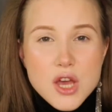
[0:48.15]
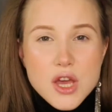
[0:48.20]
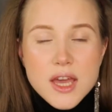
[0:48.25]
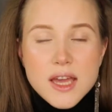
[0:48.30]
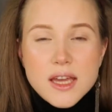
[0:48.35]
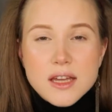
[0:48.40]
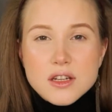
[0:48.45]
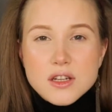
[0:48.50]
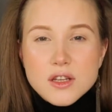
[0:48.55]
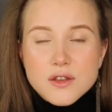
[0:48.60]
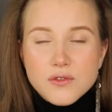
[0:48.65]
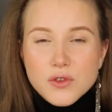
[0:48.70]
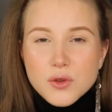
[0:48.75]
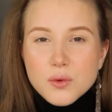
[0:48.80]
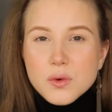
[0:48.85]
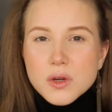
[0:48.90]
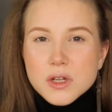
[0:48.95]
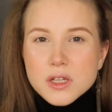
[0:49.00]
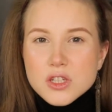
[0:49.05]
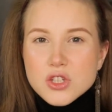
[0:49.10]
And if you
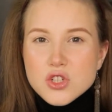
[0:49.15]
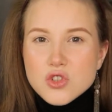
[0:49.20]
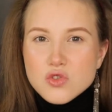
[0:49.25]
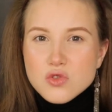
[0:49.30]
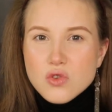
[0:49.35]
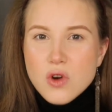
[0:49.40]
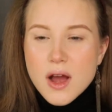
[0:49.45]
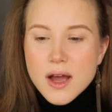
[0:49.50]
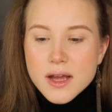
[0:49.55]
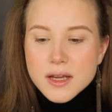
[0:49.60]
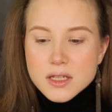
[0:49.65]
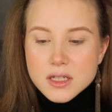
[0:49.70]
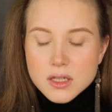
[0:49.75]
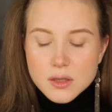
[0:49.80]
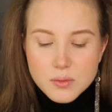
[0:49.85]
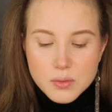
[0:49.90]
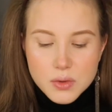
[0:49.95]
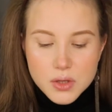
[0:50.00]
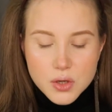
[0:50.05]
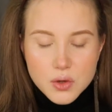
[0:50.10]
want to try to
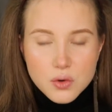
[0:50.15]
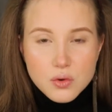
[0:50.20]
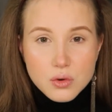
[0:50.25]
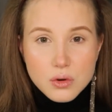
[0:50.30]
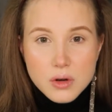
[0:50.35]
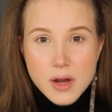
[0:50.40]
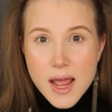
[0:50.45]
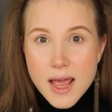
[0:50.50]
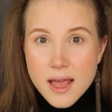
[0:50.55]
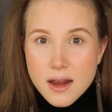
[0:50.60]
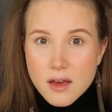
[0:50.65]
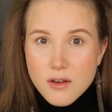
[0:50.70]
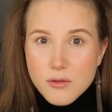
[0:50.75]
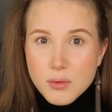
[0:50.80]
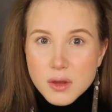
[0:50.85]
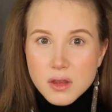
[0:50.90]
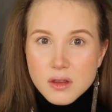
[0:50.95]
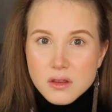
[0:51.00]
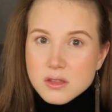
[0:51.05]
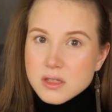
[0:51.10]
be creative,
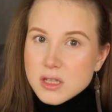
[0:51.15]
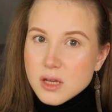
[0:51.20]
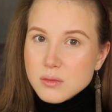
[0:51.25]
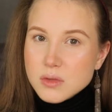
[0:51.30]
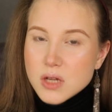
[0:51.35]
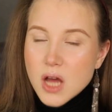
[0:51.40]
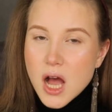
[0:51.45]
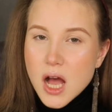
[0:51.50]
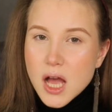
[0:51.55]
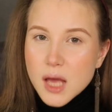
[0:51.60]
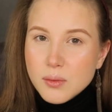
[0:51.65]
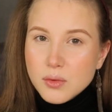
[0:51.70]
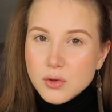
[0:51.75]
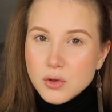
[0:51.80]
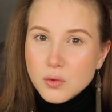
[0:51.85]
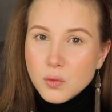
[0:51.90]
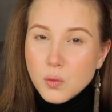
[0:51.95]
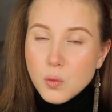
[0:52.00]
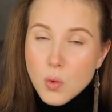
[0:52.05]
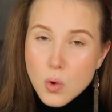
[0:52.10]
but at the same time
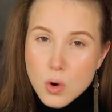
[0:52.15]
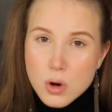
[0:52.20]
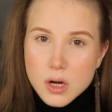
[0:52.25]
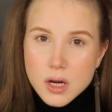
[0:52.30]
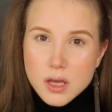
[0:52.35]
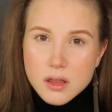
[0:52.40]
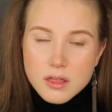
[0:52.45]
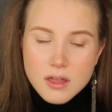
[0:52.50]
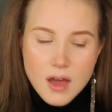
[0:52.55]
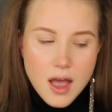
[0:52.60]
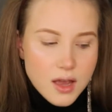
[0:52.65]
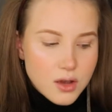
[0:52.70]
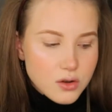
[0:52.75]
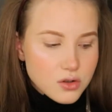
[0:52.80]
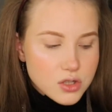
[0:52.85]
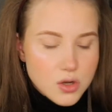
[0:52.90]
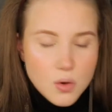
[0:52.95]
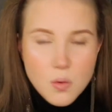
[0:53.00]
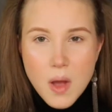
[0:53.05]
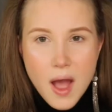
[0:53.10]
you're worried that you
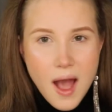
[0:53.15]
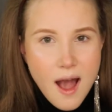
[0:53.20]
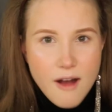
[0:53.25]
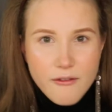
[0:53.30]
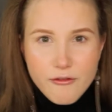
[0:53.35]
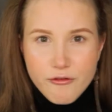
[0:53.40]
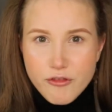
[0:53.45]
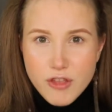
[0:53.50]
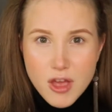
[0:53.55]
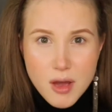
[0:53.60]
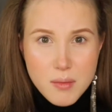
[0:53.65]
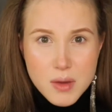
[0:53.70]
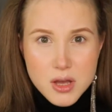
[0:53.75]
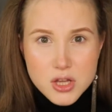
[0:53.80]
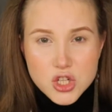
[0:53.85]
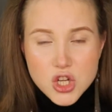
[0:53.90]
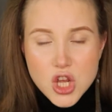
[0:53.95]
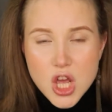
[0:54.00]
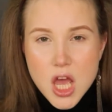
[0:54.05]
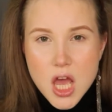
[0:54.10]
don't have that
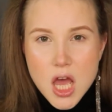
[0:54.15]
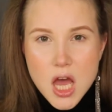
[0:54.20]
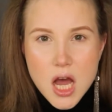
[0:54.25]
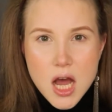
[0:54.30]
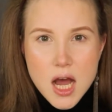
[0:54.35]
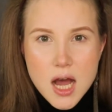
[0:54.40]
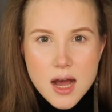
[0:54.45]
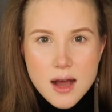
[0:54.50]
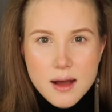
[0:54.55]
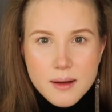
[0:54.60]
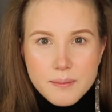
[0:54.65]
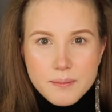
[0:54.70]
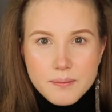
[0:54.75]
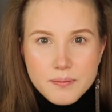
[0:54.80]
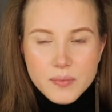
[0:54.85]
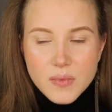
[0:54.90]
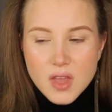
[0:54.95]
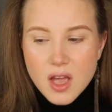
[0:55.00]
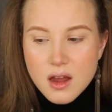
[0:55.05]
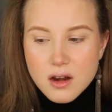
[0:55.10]
much
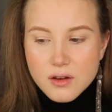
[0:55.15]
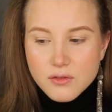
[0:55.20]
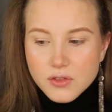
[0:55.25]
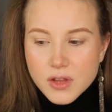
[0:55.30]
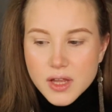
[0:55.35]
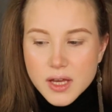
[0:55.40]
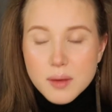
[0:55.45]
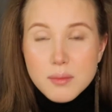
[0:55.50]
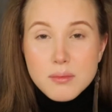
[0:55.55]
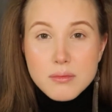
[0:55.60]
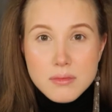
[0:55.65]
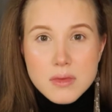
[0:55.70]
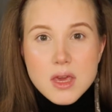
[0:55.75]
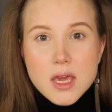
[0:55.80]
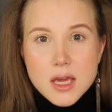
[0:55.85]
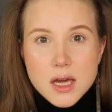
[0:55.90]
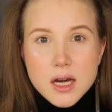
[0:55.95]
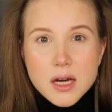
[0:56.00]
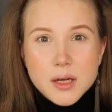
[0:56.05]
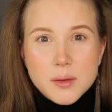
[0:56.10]
kind of like
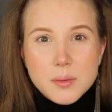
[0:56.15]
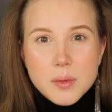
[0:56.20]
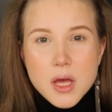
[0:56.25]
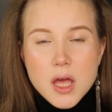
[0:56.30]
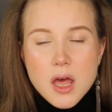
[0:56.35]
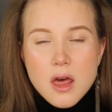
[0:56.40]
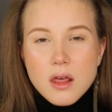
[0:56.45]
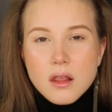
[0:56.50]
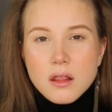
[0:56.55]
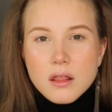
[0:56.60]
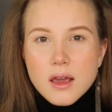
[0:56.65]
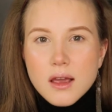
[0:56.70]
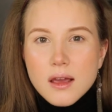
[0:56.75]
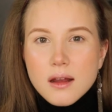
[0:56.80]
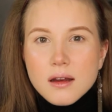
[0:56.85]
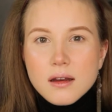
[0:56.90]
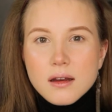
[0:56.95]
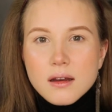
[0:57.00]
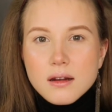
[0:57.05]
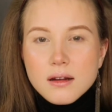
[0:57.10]
makeup,
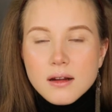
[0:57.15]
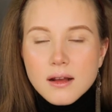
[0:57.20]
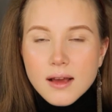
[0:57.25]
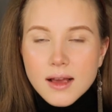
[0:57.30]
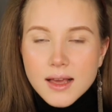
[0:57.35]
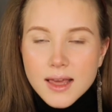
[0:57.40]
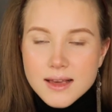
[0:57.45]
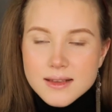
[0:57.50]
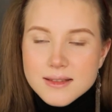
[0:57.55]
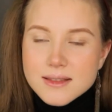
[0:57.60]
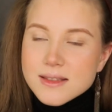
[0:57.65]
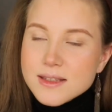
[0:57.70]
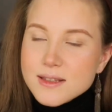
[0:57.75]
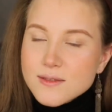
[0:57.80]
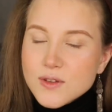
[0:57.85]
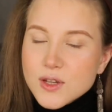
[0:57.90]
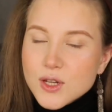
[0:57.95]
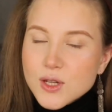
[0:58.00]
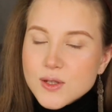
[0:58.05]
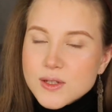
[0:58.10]
then I guess this
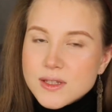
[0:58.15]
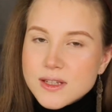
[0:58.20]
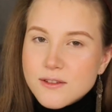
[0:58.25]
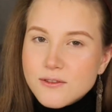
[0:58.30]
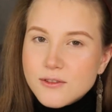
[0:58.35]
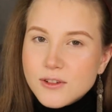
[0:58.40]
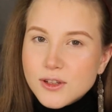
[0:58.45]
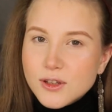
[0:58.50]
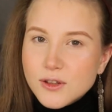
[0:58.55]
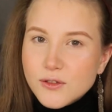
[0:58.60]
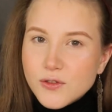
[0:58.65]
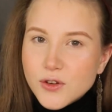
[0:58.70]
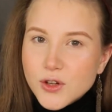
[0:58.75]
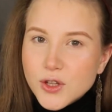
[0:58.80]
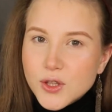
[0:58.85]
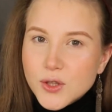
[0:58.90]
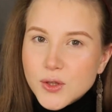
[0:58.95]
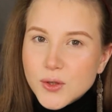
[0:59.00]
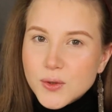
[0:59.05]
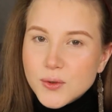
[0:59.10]
video is definitely for
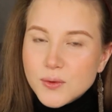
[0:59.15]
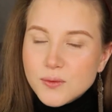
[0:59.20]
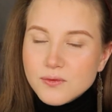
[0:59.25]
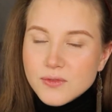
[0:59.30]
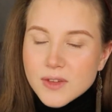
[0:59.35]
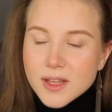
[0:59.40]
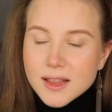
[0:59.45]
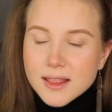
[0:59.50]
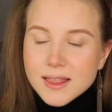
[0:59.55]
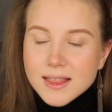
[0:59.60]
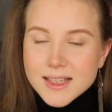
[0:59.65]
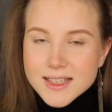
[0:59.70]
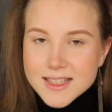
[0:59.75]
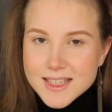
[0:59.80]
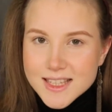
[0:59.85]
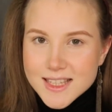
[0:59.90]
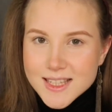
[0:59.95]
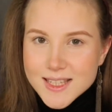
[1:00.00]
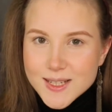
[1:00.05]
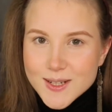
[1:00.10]
you. Let's
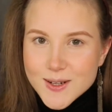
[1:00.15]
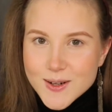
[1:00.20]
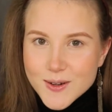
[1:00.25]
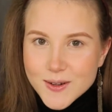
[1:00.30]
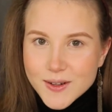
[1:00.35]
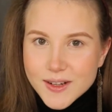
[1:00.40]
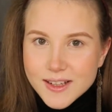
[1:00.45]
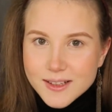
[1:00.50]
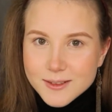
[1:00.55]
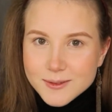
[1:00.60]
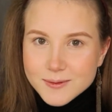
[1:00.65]
get started.